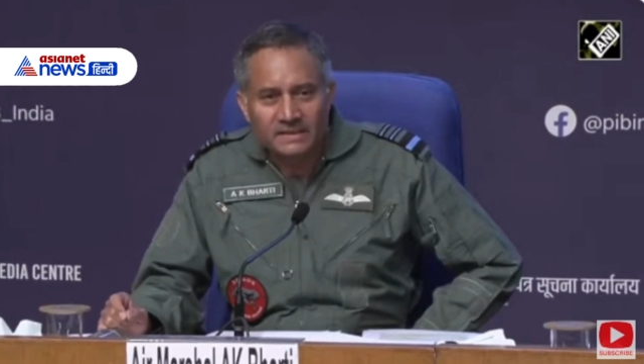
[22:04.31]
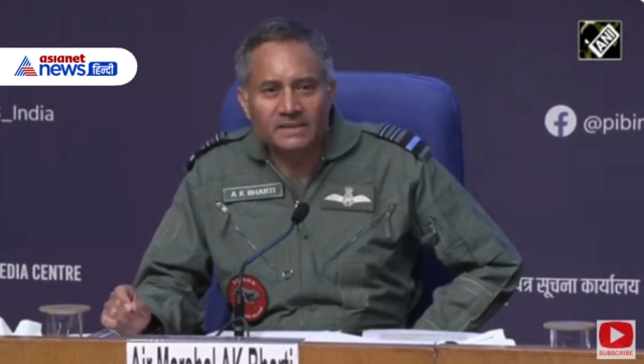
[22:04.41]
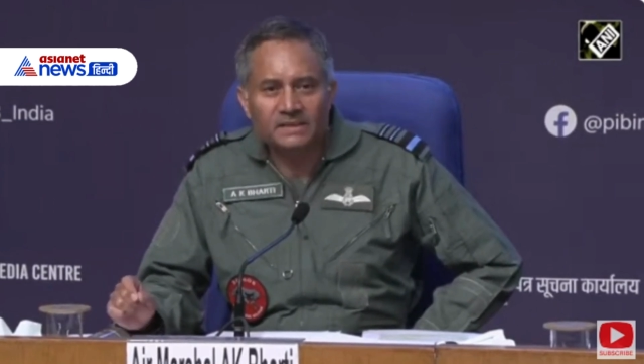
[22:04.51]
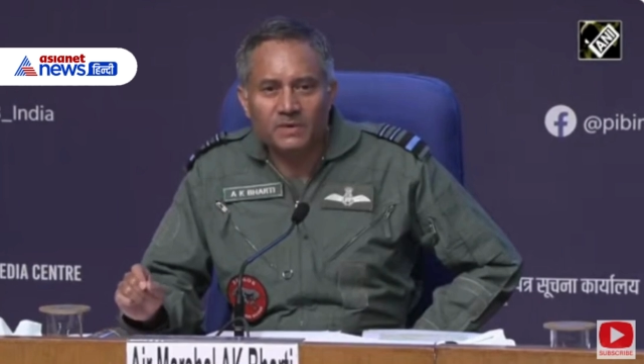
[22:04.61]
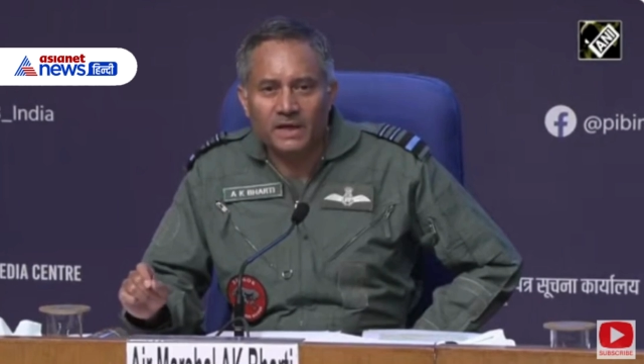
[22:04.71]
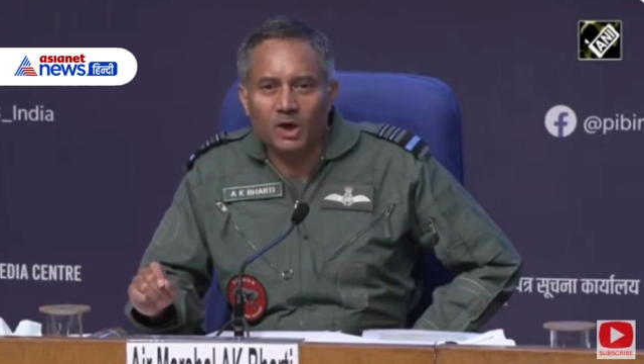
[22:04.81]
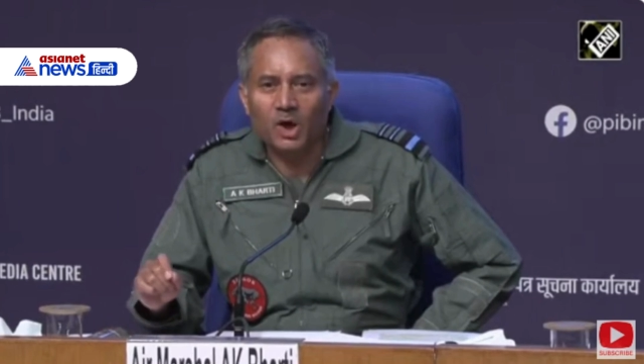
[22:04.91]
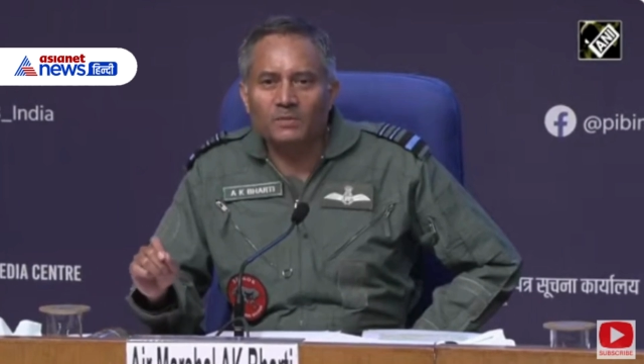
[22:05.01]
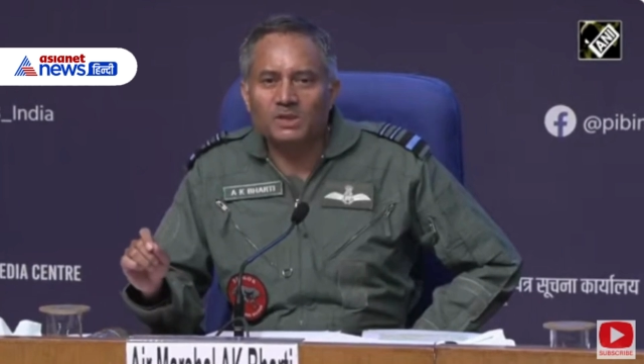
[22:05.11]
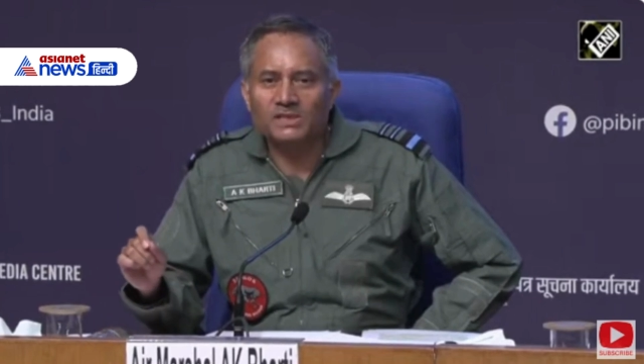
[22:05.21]
These were
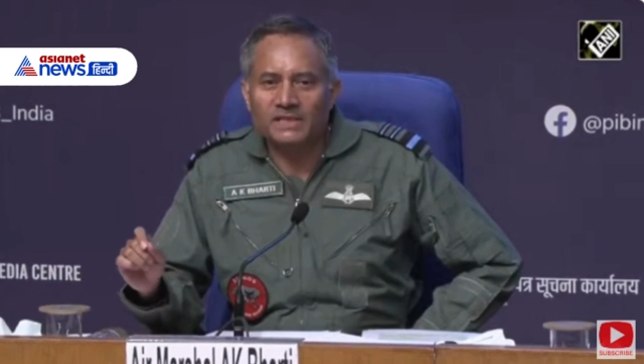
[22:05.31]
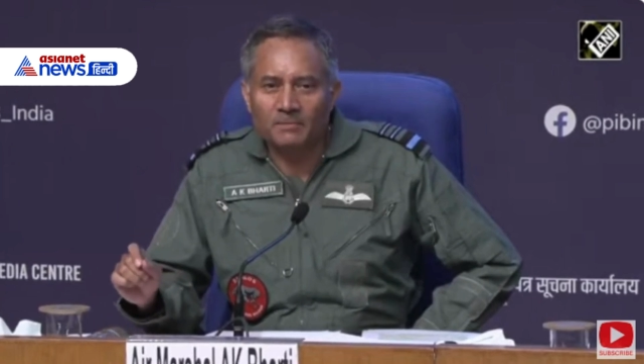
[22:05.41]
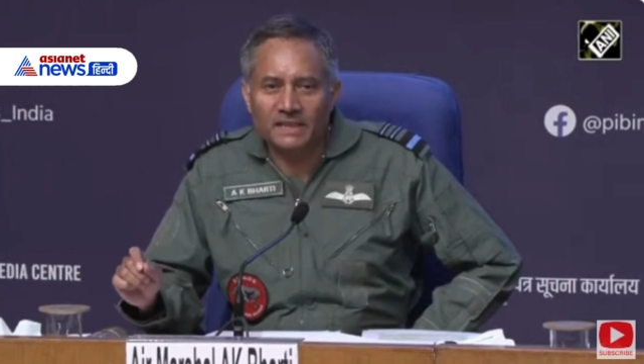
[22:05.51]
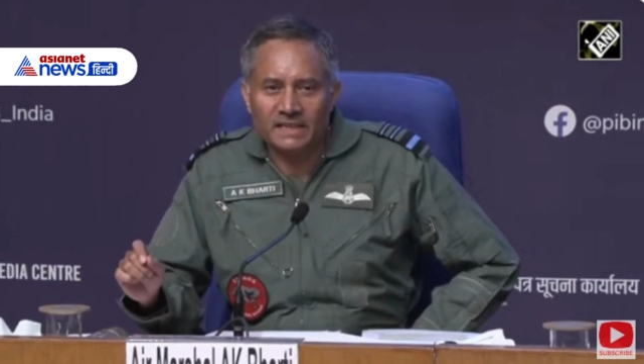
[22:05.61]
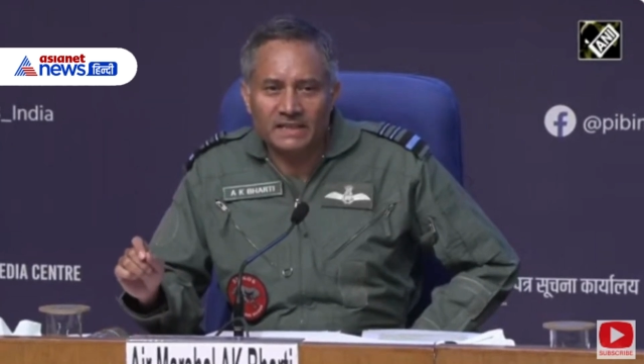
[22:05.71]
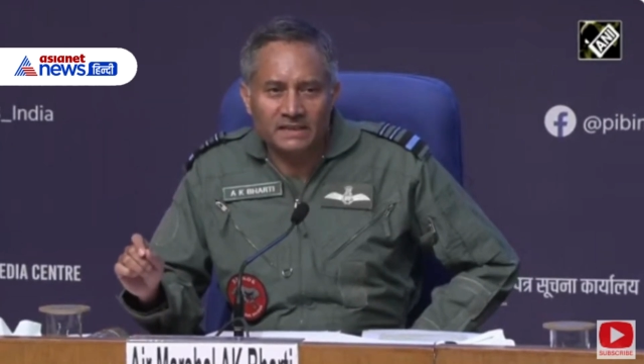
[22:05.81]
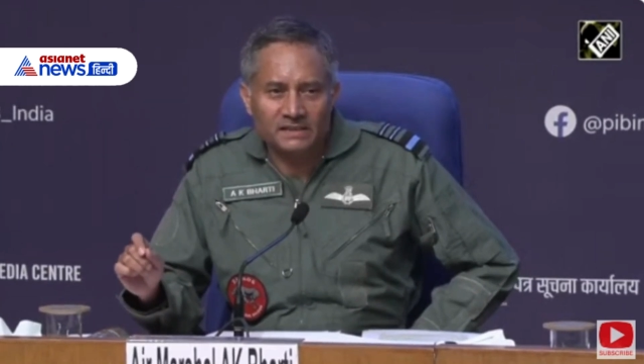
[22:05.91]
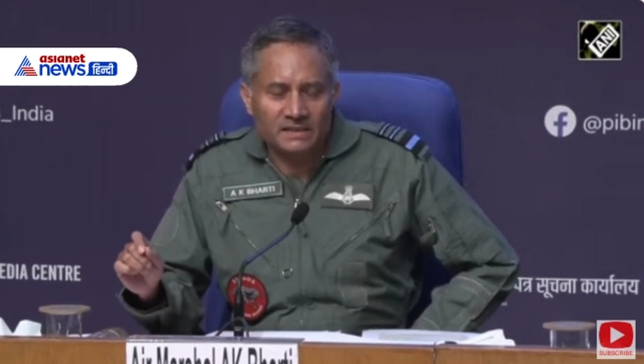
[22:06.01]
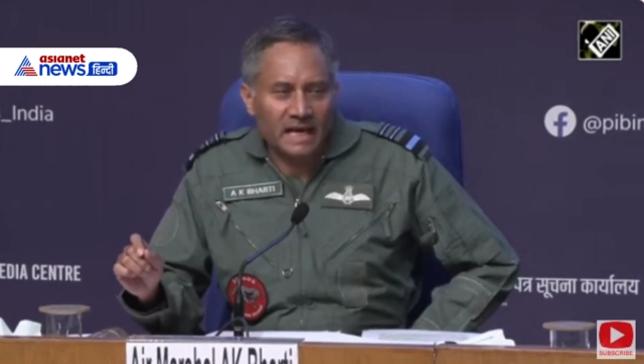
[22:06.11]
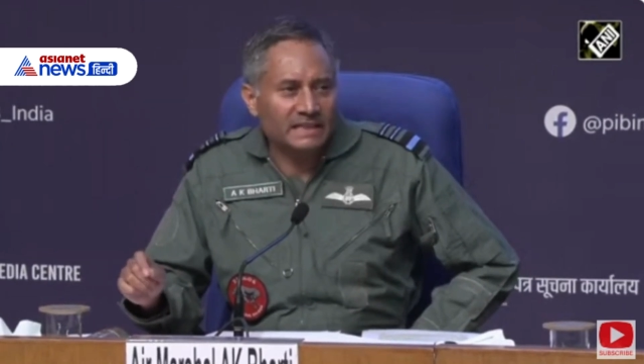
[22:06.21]
almost
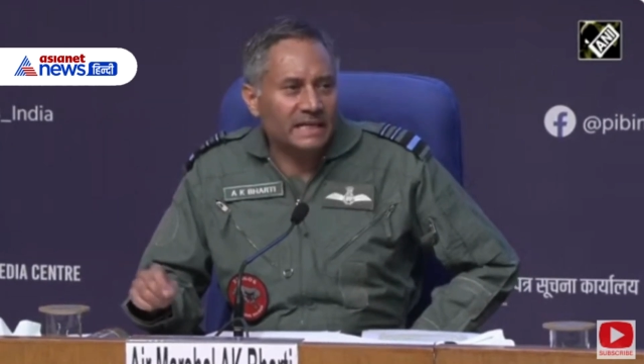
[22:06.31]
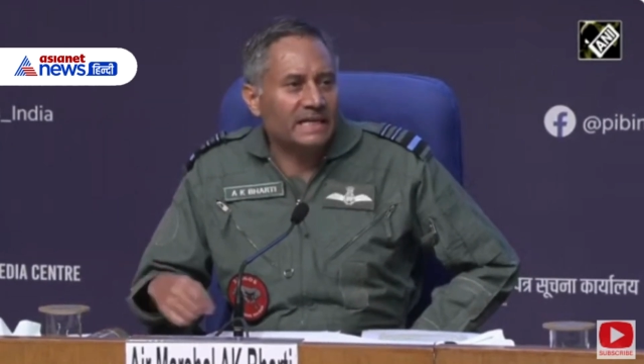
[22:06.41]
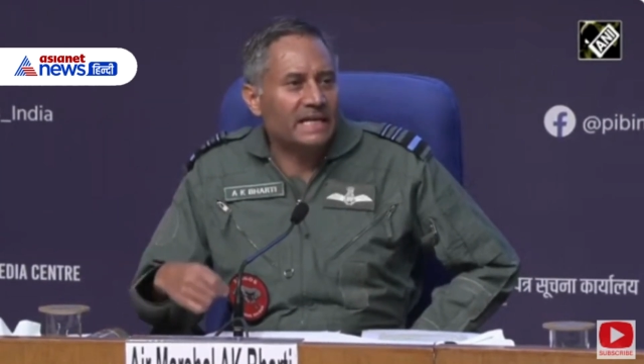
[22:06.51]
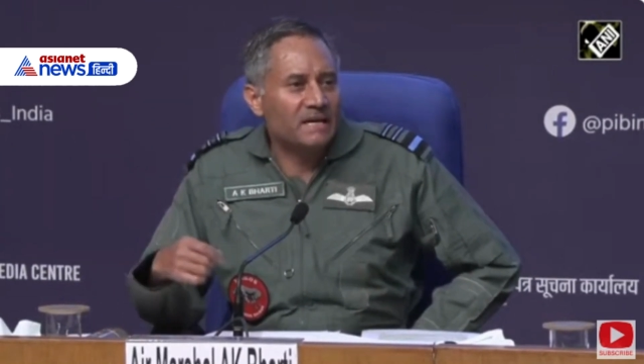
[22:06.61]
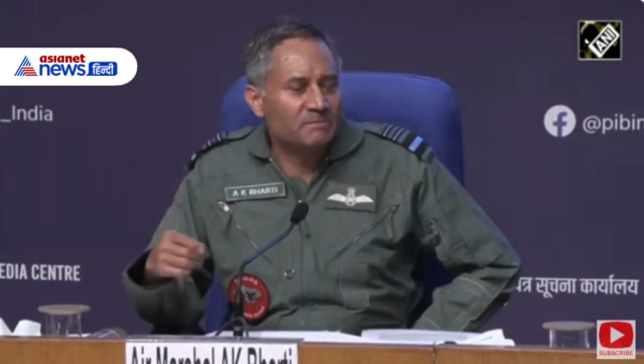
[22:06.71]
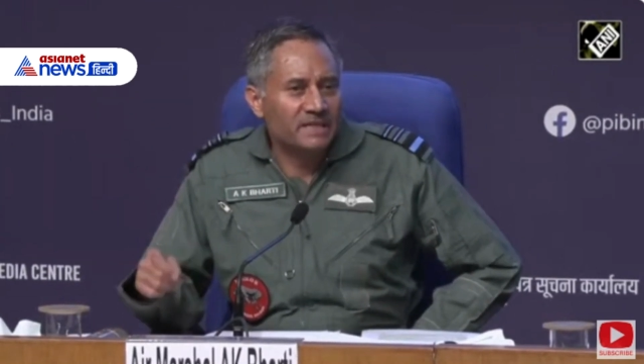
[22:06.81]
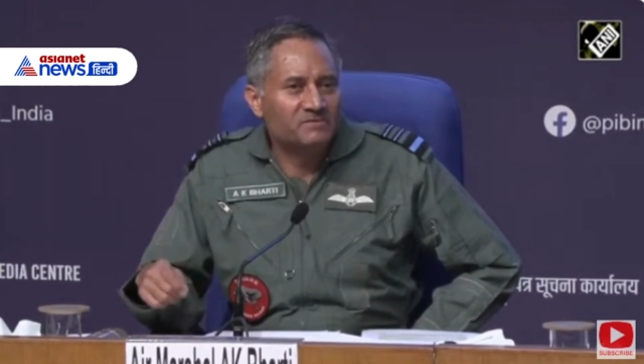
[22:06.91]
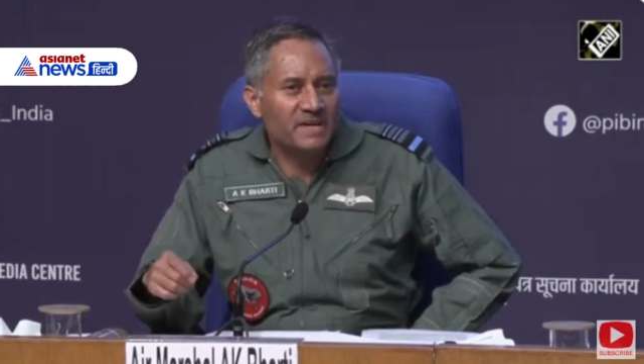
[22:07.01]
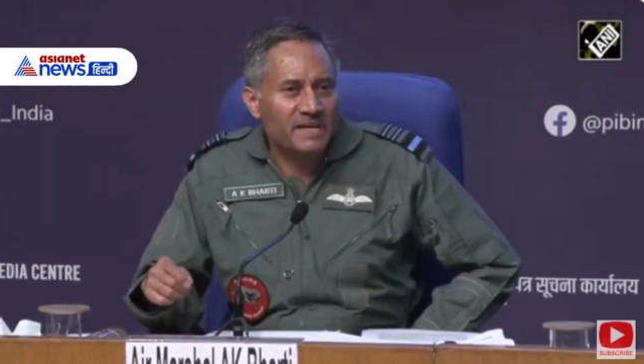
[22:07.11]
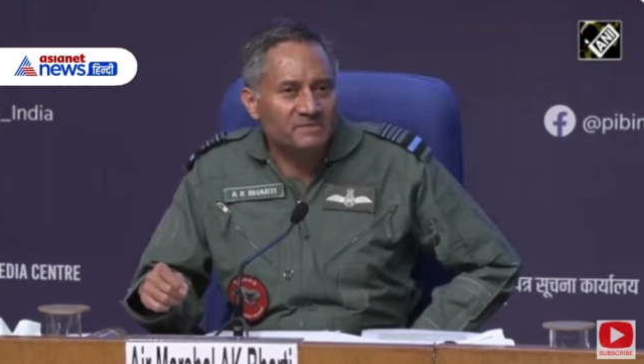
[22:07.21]
simultaneous and they came
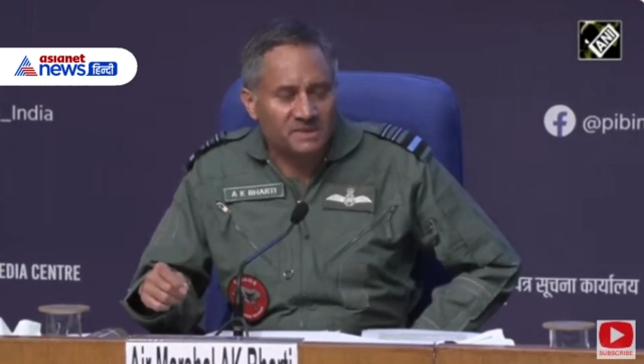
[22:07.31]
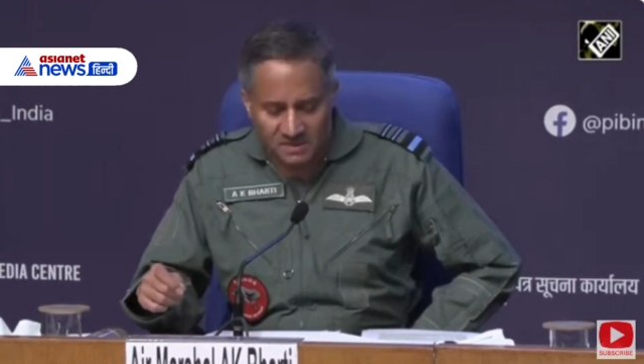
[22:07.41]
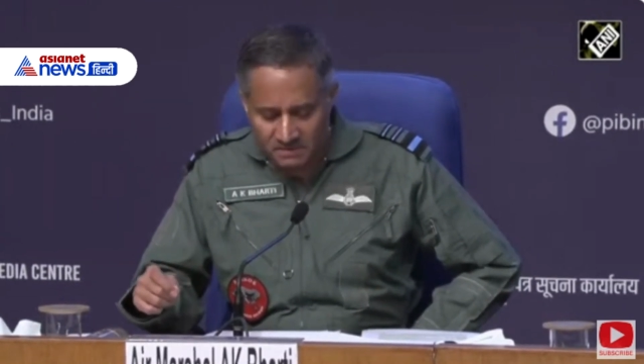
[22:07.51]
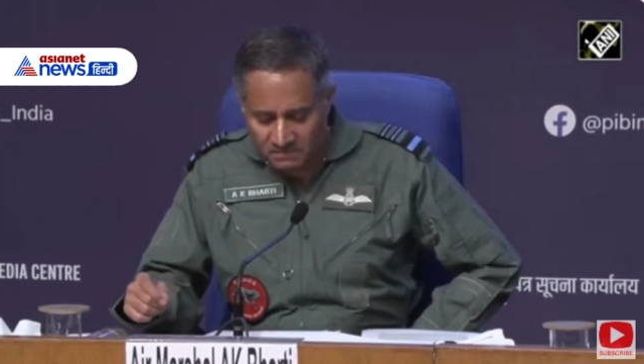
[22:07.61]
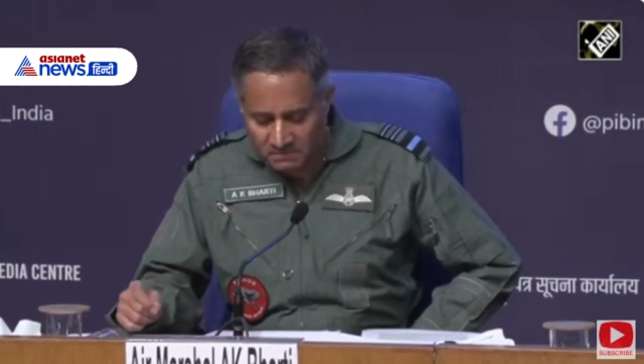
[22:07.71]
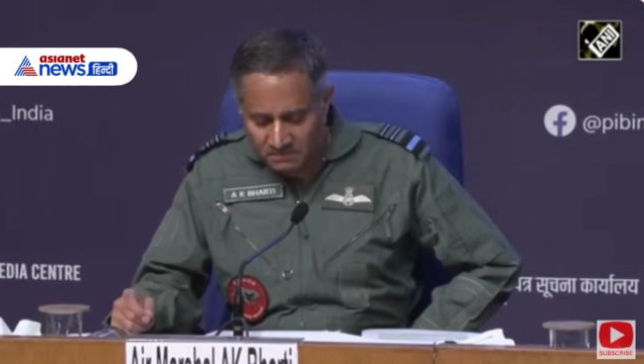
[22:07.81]
in waves.